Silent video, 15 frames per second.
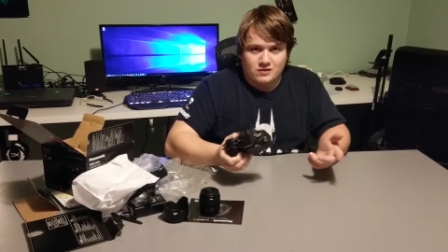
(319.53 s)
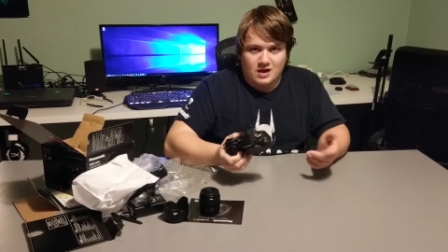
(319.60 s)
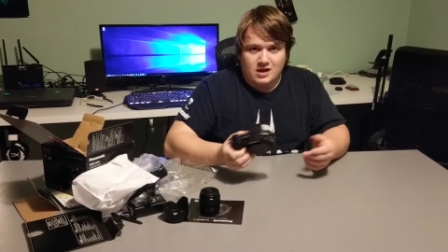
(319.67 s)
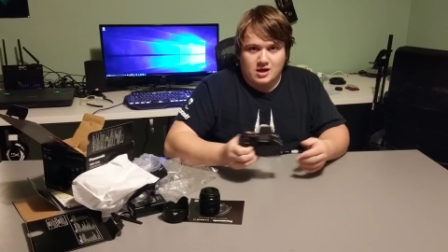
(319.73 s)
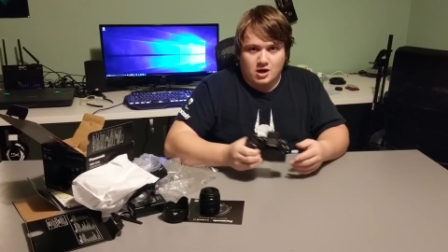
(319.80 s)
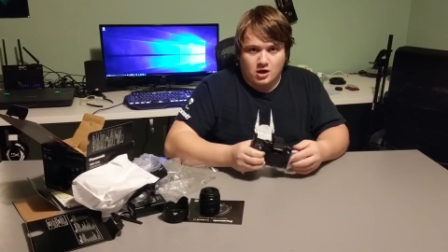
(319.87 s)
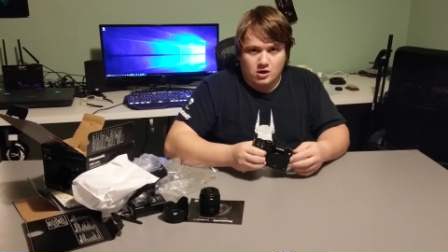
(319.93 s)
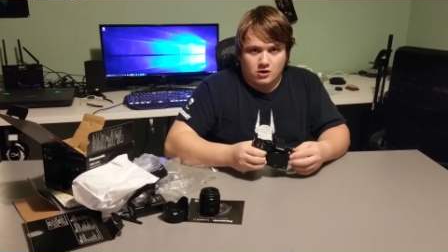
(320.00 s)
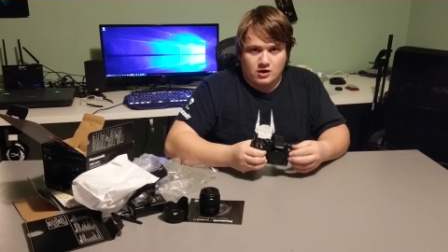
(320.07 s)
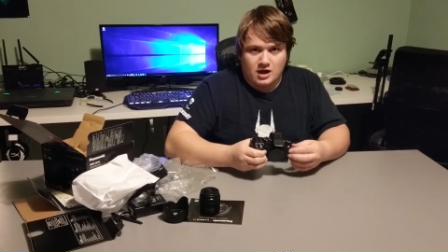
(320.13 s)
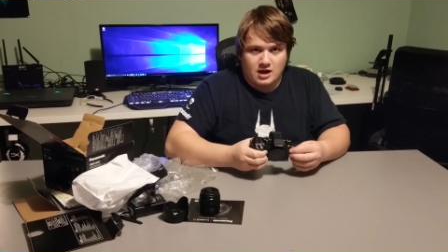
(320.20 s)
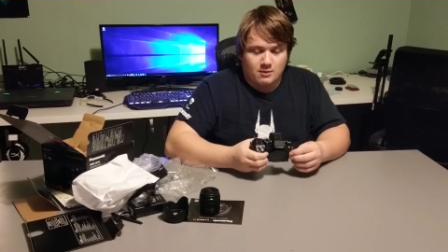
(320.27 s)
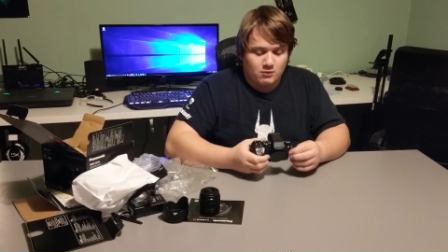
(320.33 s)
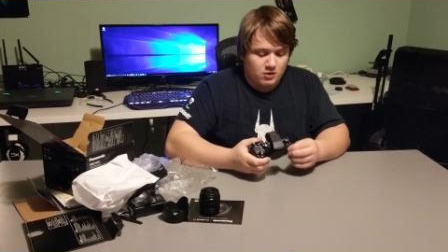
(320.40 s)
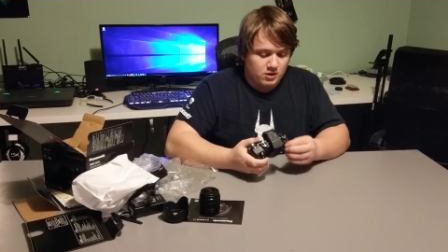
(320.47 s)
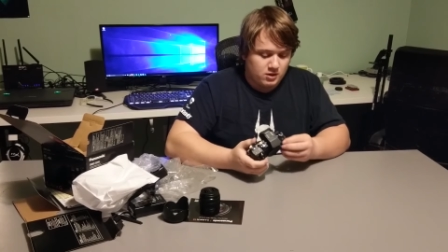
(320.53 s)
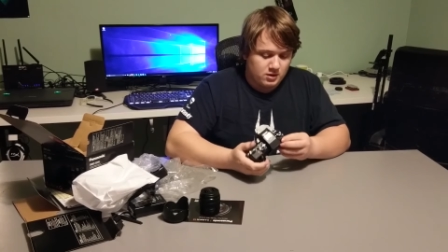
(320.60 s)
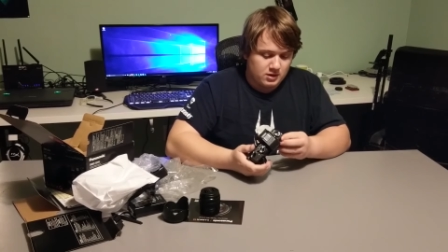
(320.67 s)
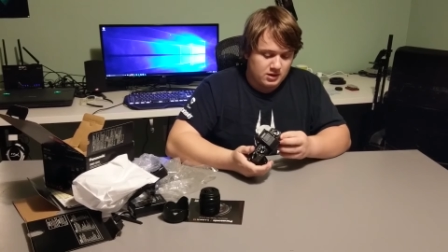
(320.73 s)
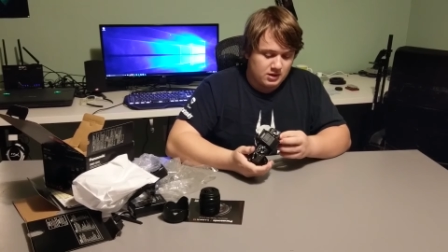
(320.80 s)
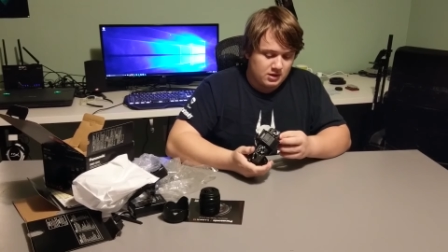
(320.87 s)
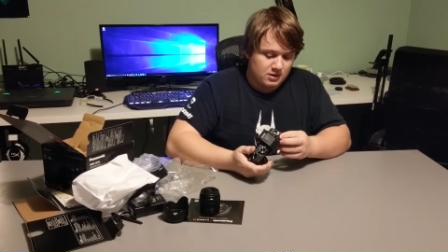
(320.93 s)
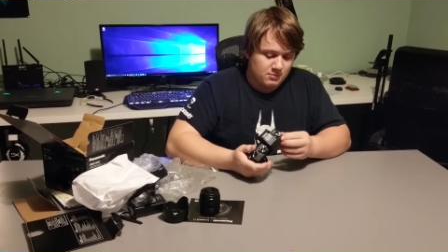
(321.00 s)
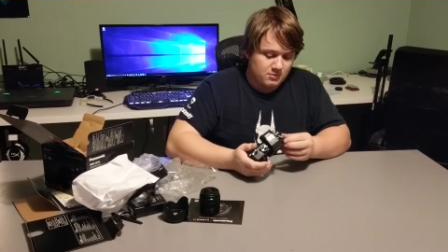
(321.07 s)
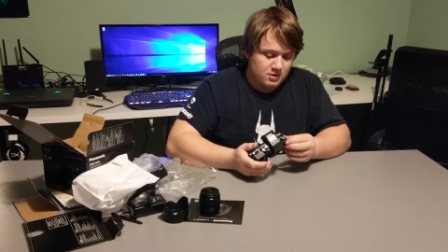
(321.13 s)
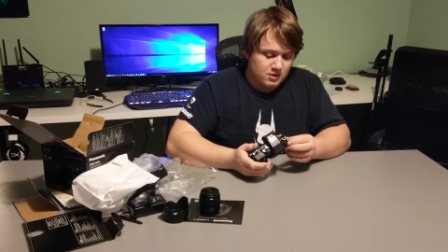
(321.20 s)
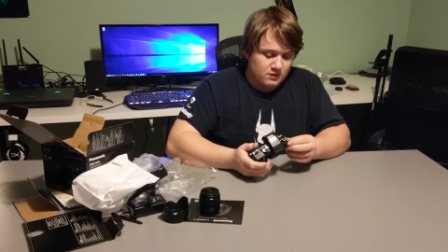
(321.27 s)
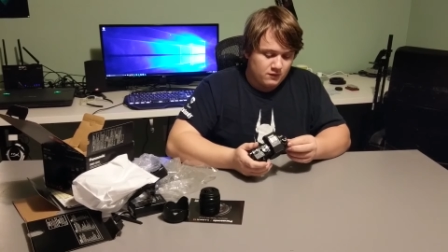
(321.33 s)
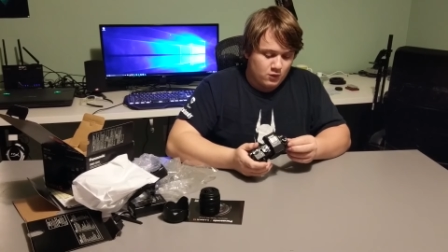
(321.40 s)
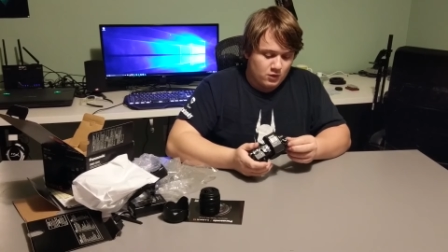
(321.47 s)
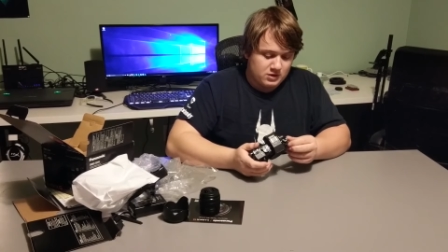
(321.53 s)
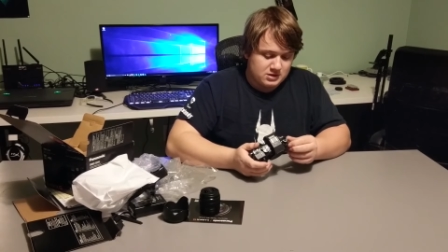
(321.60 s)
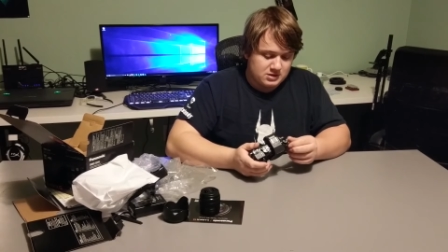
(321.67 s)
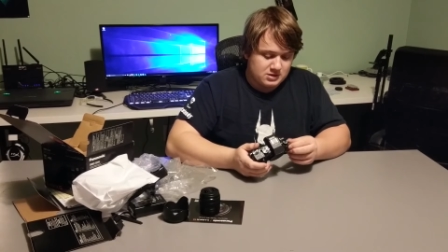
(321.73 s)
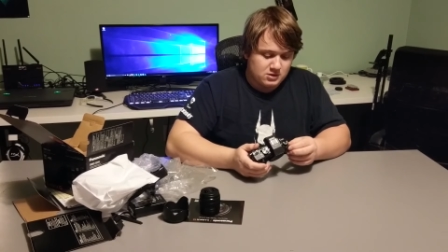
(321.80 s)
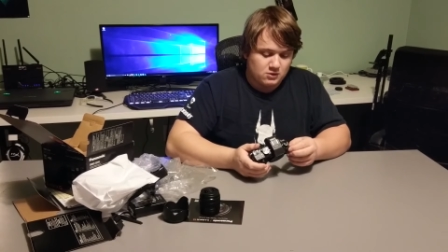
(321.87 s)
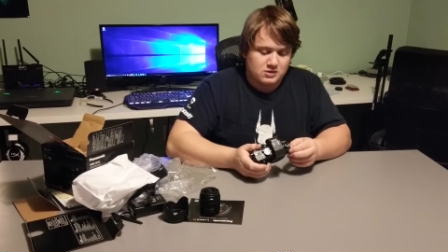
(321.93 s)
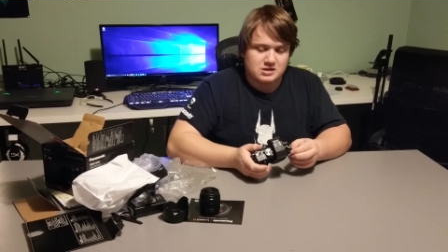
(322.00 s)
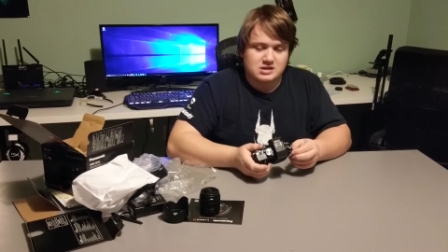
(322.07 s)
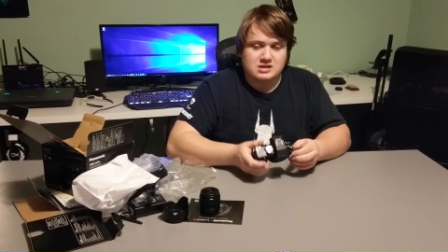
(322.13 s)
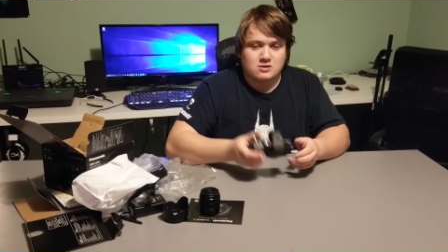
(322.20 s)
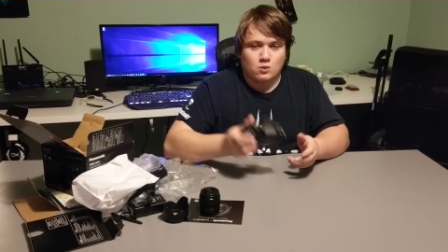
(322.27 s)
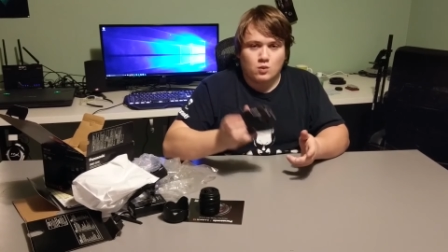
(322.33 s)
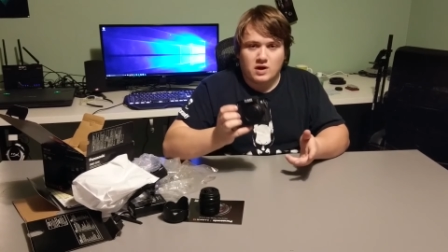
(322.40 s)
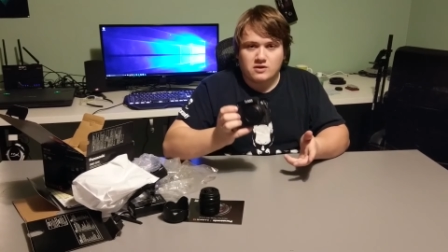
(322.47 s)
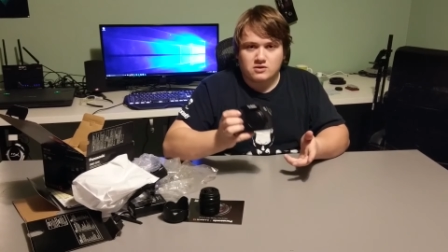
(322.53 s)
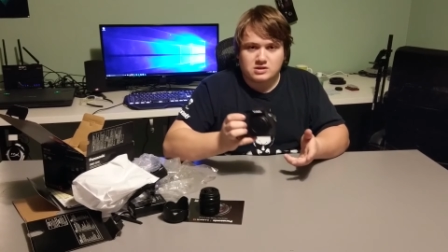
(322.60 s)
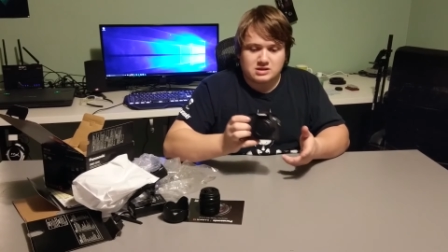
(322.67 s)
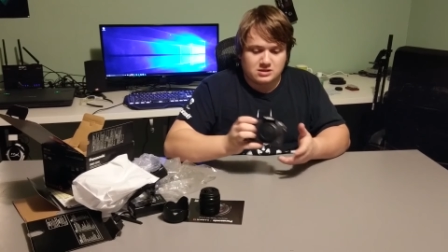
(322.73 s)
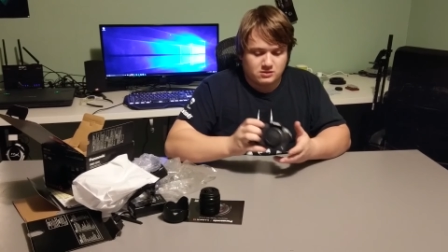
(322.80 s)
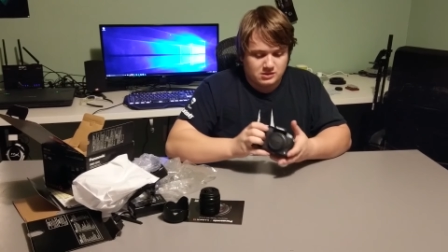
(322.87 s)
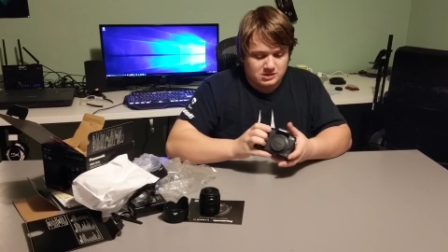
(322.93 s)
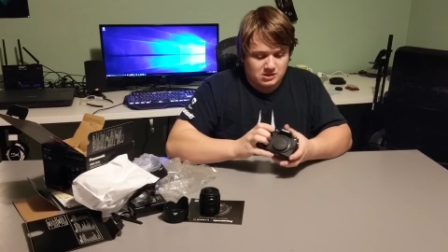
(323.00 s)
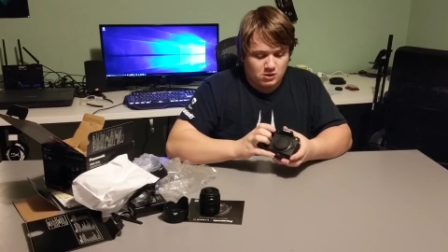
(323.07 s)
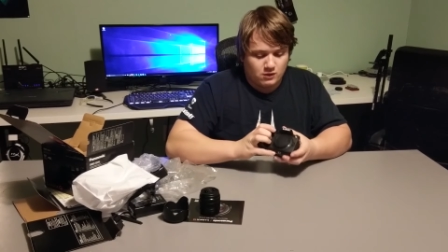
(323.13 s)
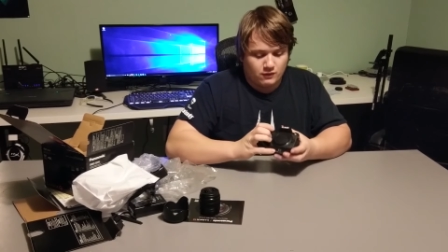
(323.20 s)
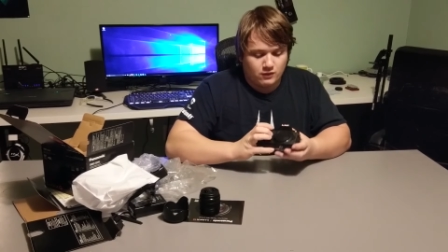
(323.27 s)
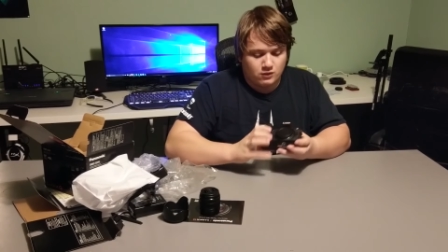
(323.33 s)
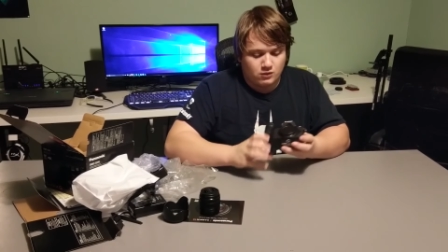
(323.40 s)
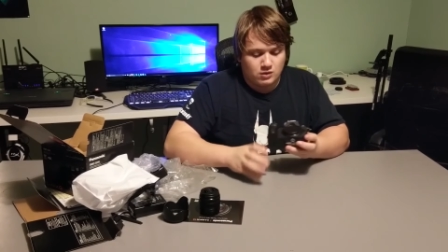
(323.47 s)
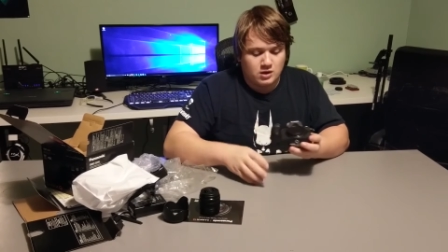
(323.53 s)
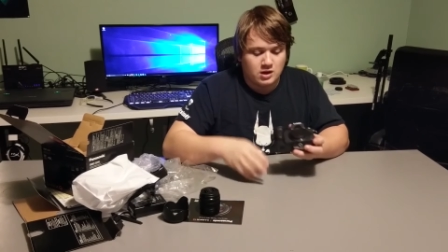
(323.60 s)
take care of your camera. Um, of course, you know this isn't weather sealed, so if you